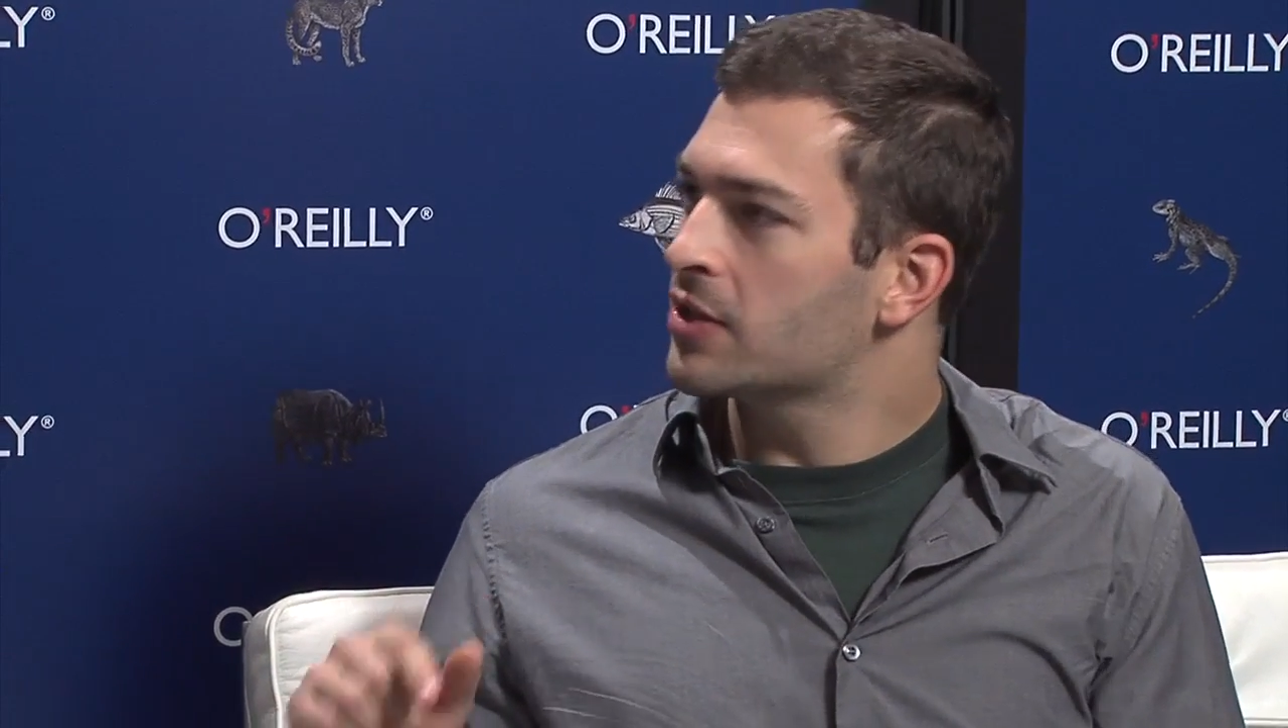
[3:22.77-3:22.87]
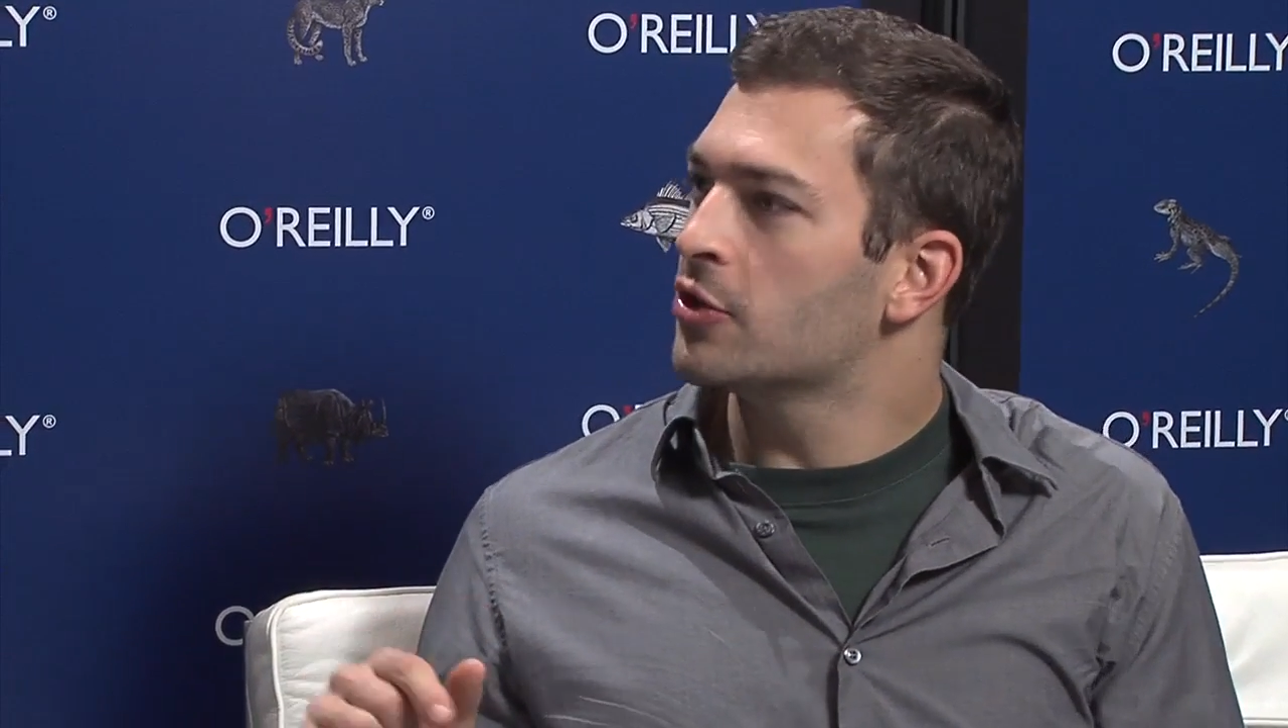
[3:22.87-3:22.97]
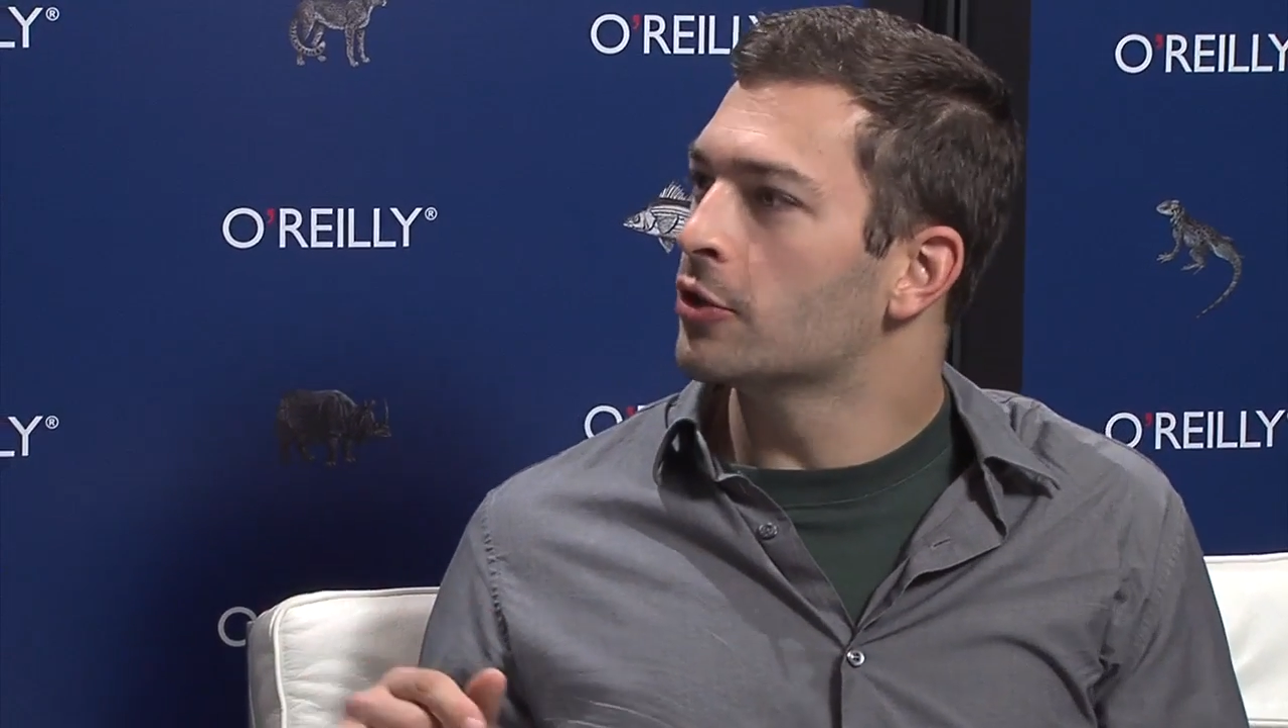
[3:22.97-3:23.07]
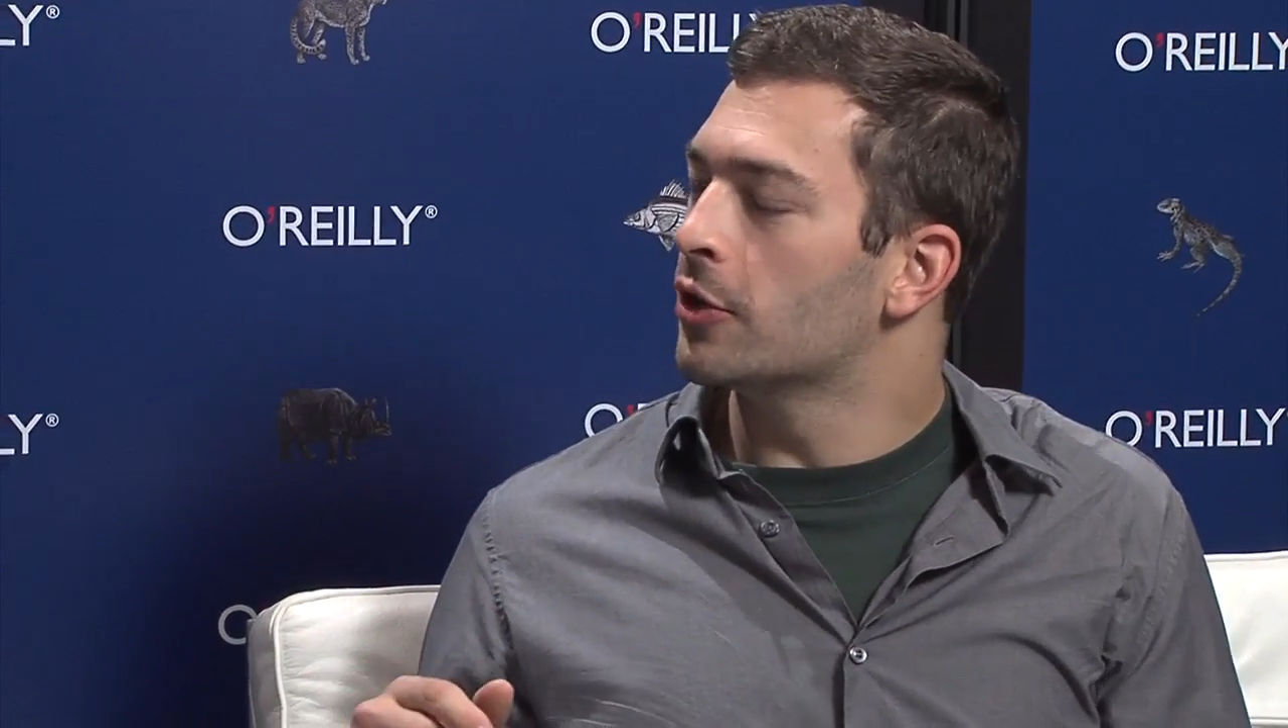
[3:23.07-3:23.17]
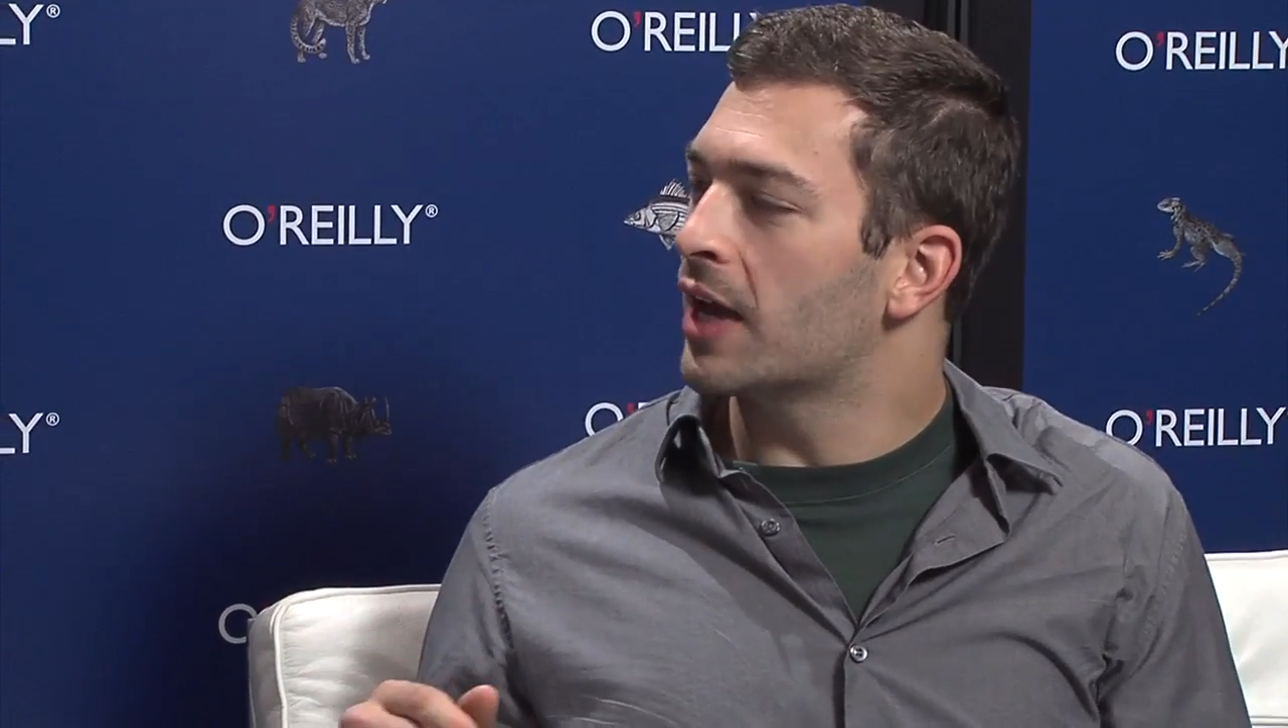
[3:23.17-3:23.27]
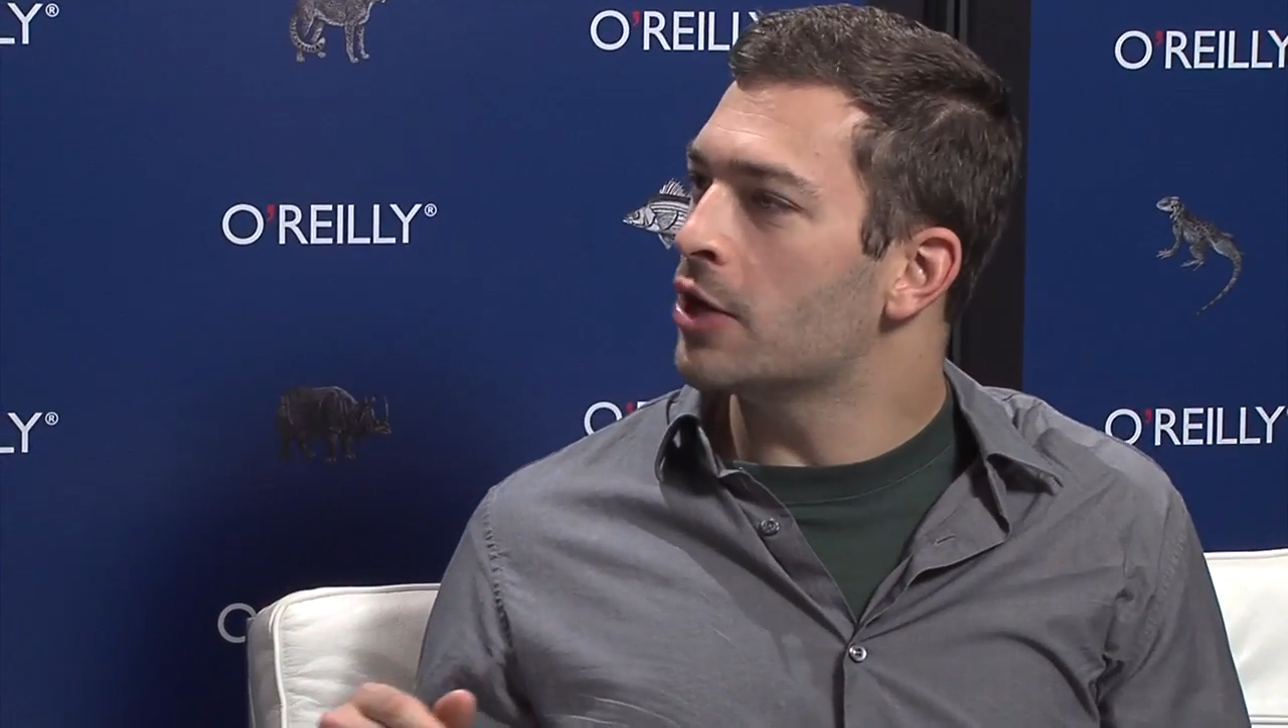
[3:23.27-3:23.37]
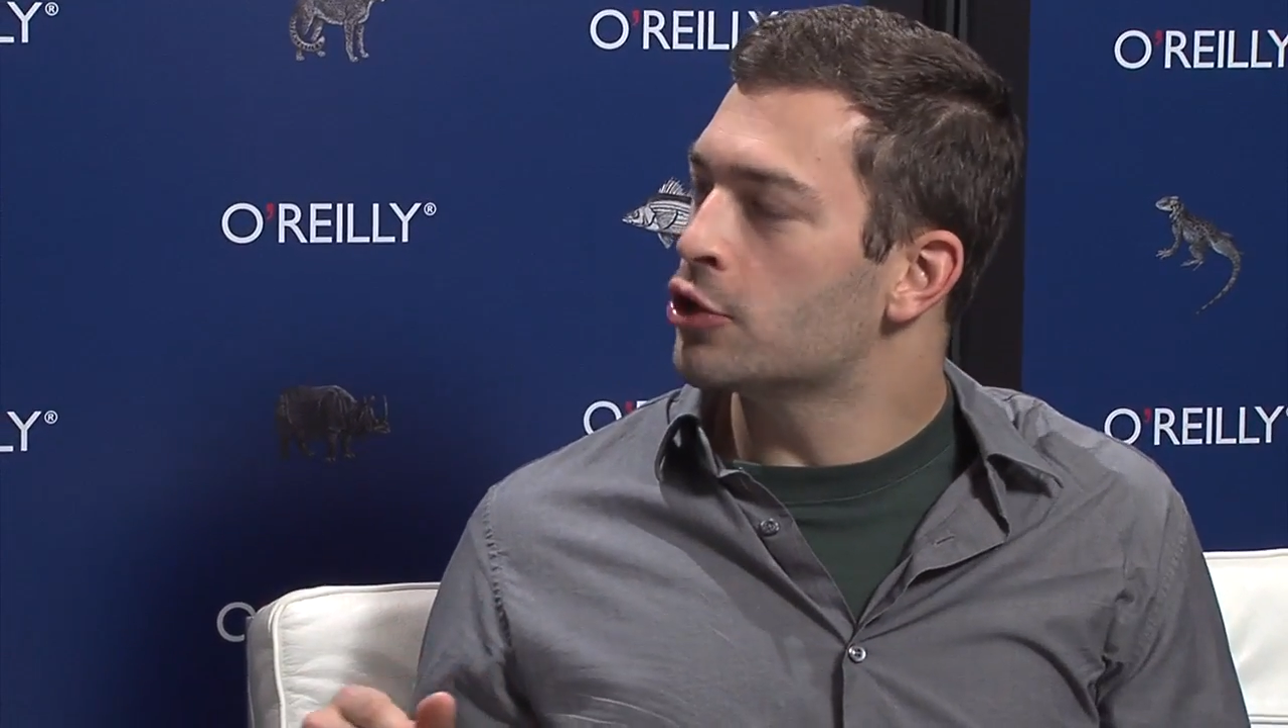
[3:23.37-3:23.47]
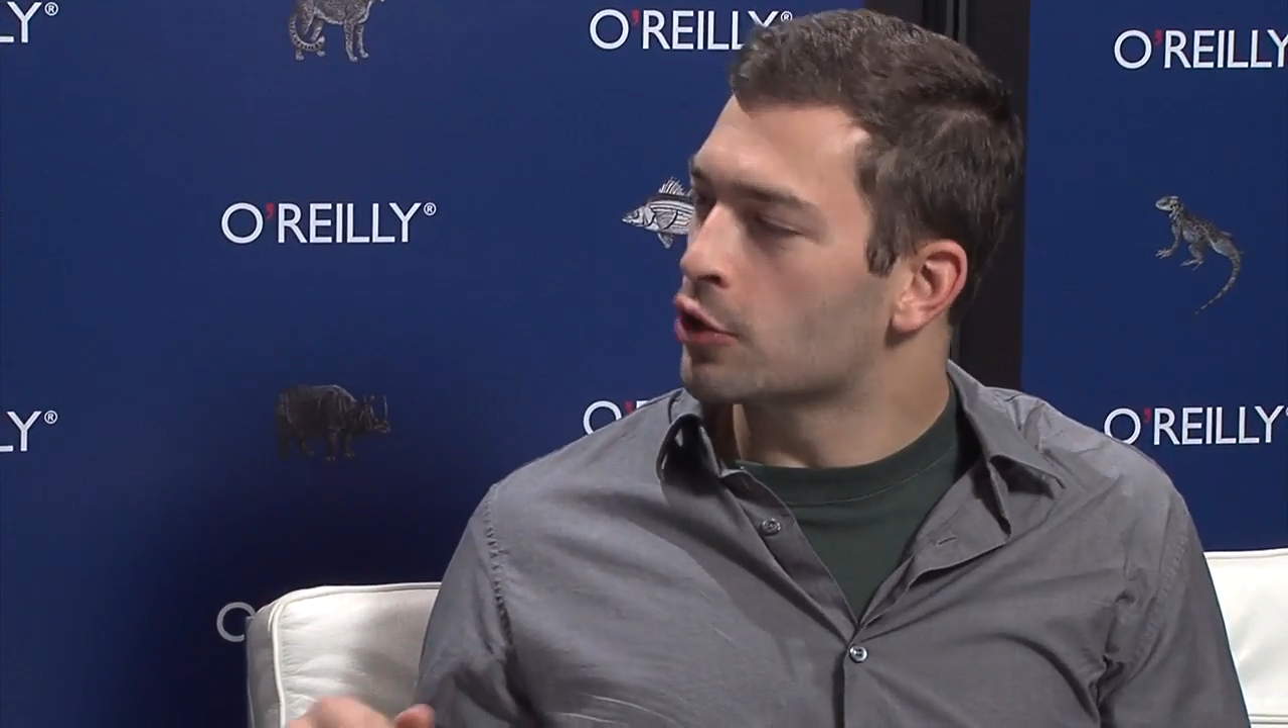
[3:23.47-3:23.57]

on your location,